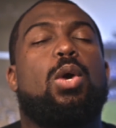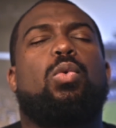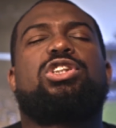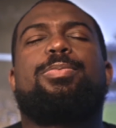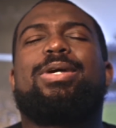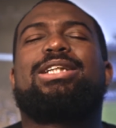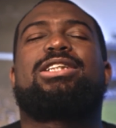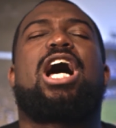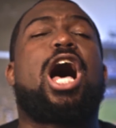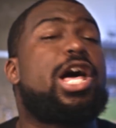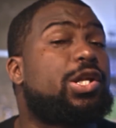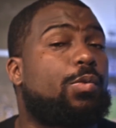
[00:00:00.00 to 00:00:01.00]
which means
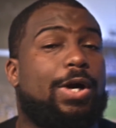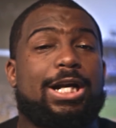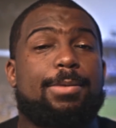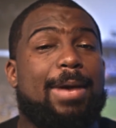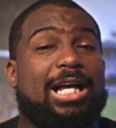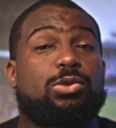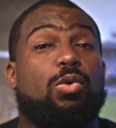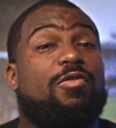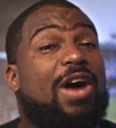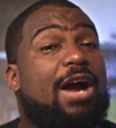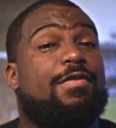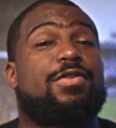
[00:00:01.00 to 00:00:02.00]
other running backs will
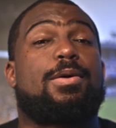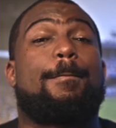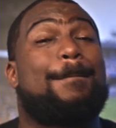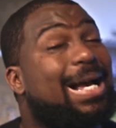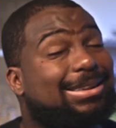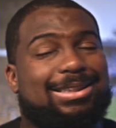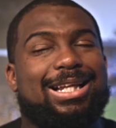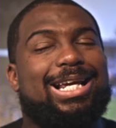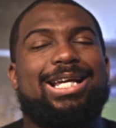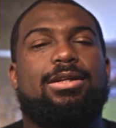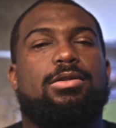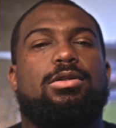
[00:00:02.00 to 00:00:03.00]
vie for the best
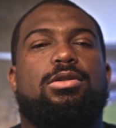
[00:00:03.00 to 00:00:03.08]
league,